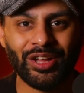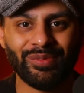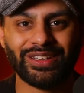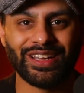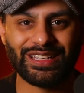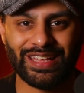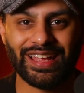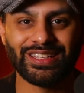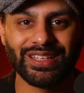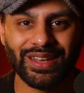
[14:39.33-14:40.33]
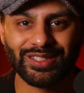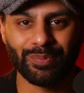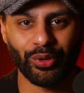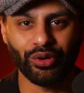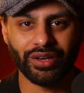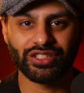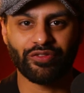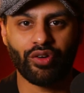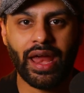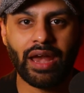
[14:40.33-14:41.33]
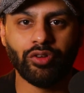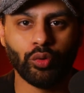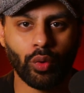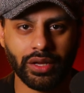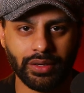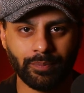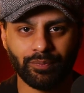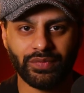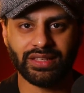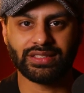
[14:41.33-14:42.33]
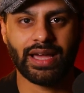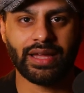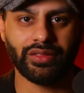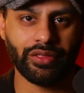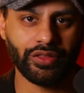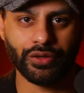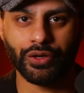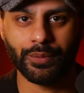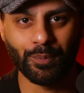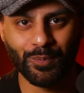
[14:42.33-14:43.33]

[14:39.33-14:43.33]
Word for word: because it's an experience for everyone inside the theater.